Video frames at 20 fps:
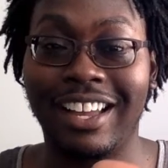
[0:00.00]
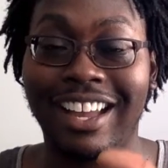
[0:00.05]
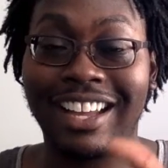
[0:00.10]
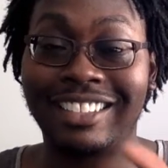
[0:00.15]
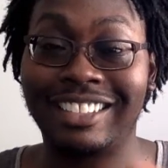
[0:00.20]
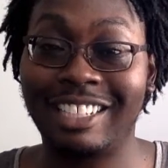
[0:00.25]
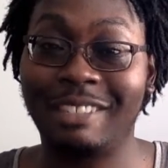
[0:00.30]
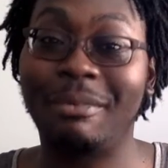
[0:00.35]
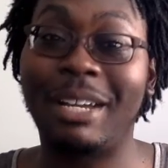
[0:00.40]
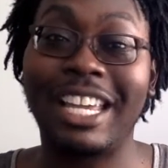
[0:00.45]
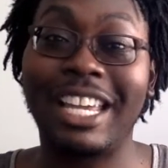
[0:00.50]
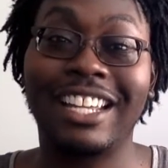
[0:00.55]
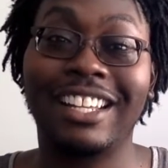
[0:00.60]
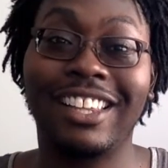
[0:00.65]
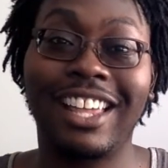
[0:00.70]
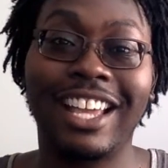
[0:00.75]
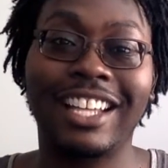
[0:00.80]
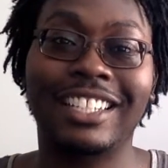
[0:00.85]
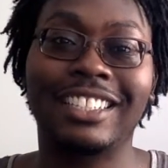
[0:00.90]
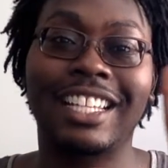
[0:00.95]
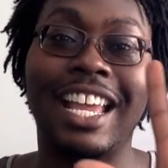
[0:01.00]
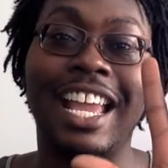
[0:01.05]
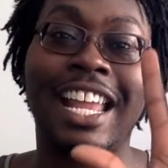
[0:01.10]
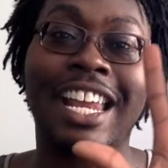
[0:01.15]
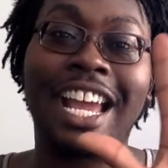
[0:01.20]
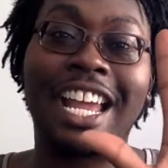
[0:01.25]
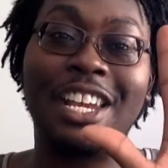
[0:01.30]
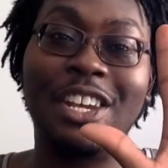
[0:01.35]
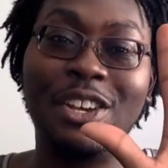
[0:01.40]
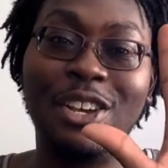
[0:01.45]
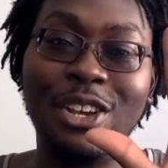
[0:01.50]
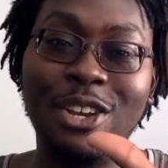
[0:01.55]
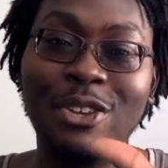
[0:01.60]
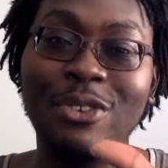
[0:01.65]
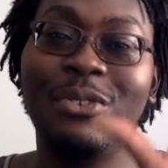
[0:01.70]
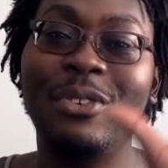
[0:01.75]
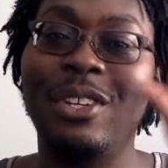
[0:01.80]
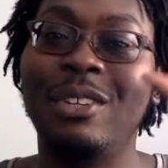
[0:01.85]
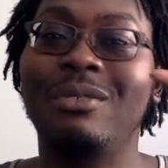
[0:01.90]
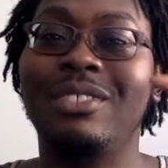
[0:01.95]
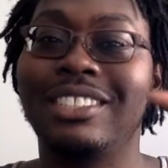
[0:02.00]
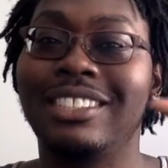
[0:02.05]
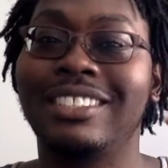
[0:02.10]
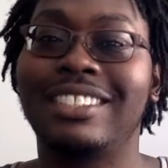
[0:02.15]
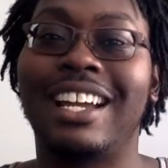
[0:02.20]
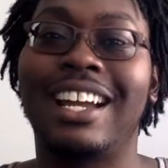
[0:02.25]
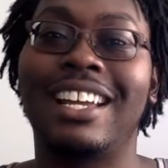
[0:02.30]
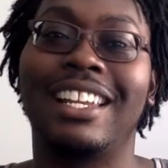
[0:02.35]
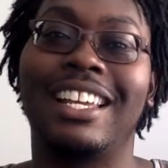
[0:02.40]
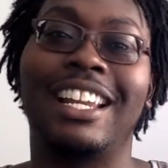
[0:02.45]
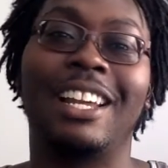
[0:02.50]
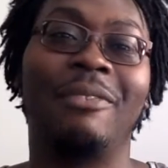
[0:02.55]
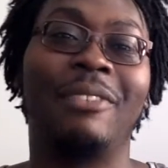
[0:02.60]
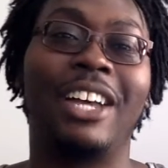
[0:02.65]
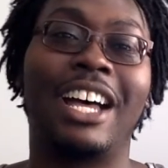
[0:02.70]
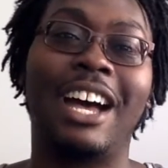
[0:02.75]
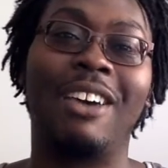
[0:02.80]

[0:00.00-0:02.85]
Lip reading: I took my NCLEX, and I knew it was a sign that I felt.